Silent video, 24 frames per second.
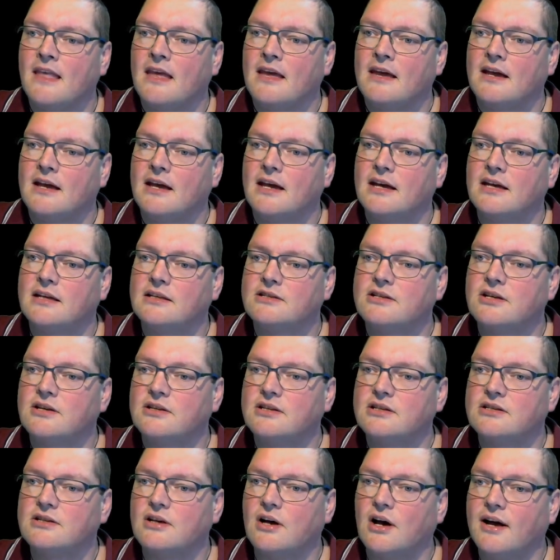And so
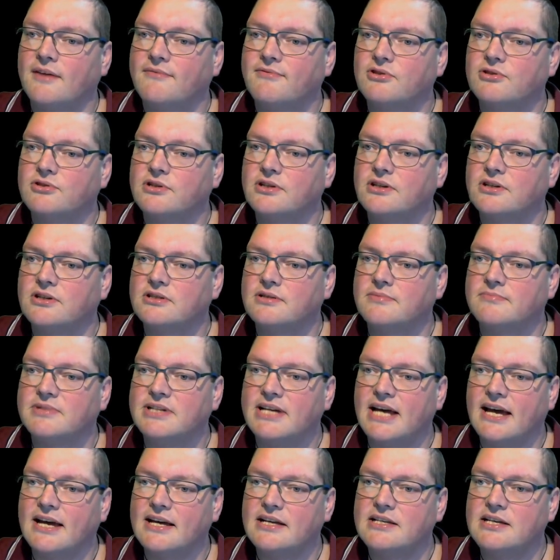I've also got some
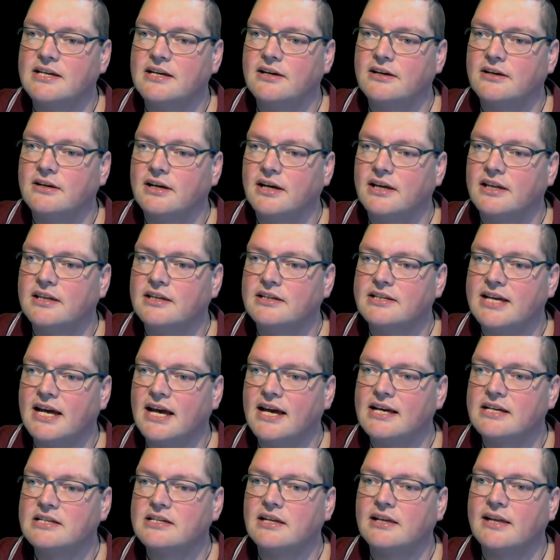tags here, and the
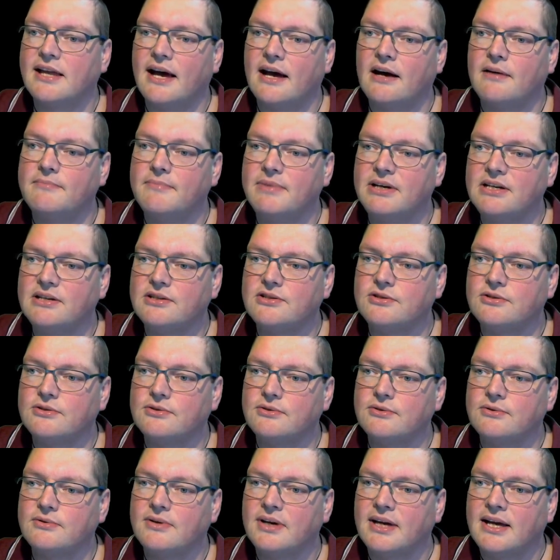tags allow me
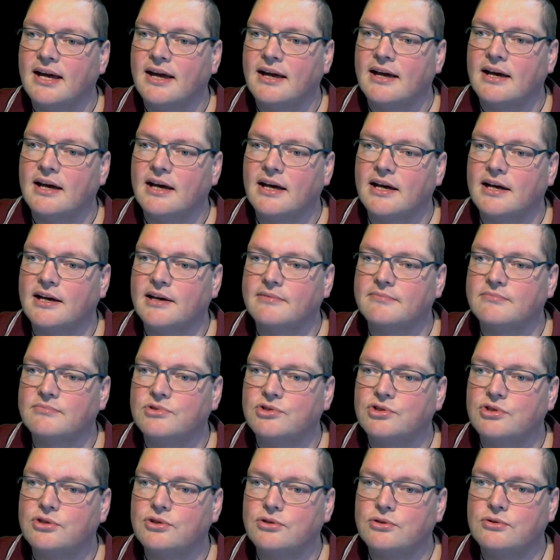to
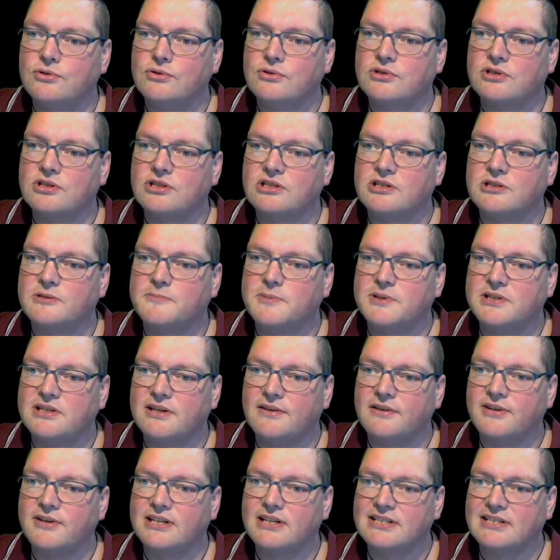choose
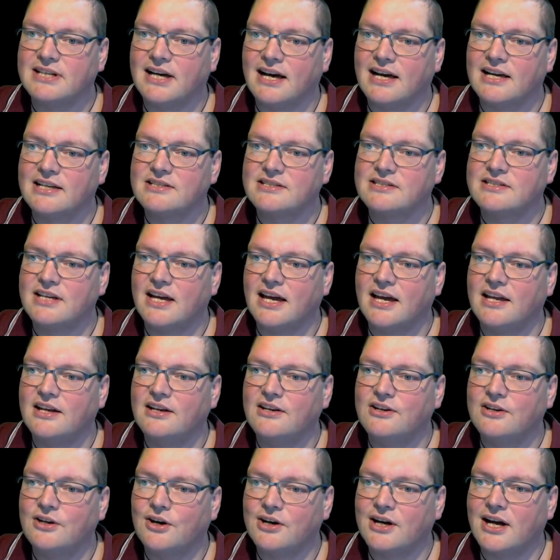specific tasks
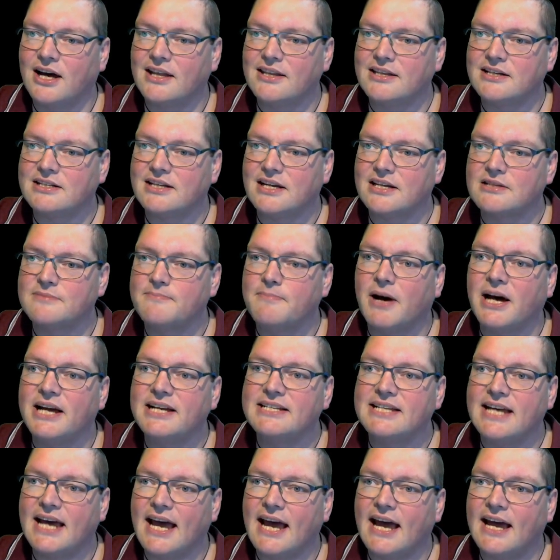and not other tasks by
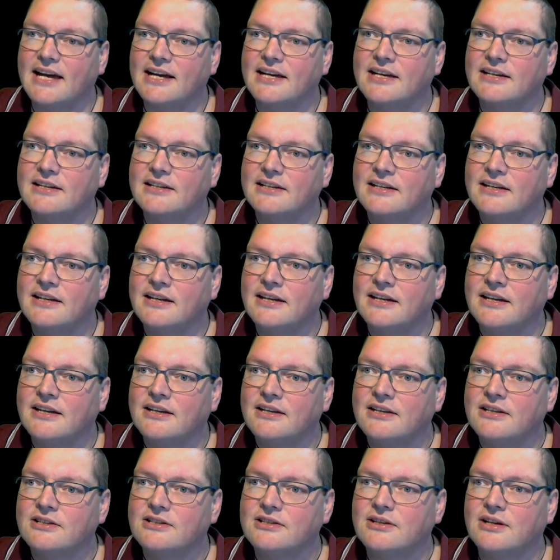tag.
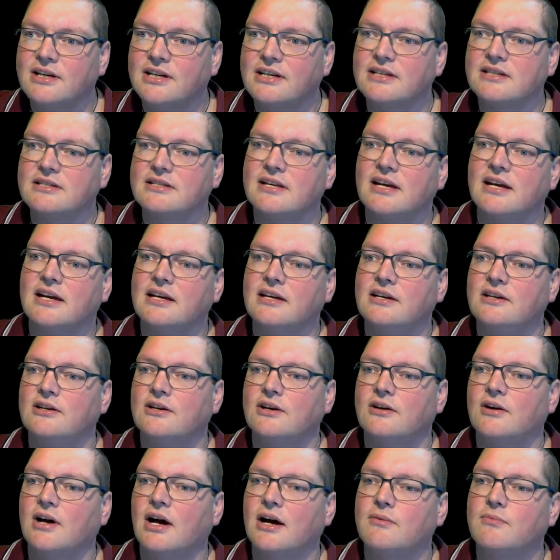So I can say,
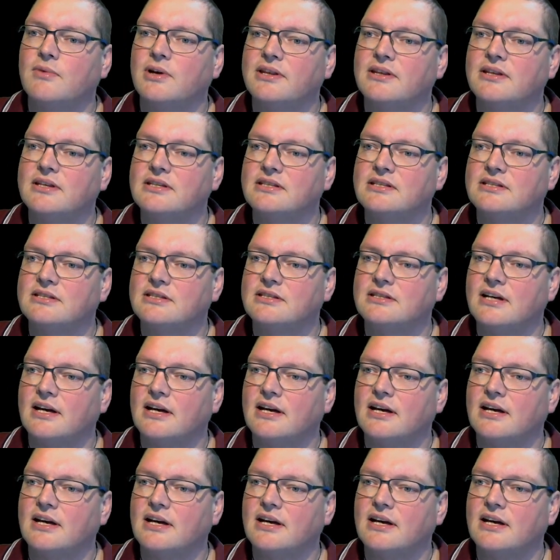I want this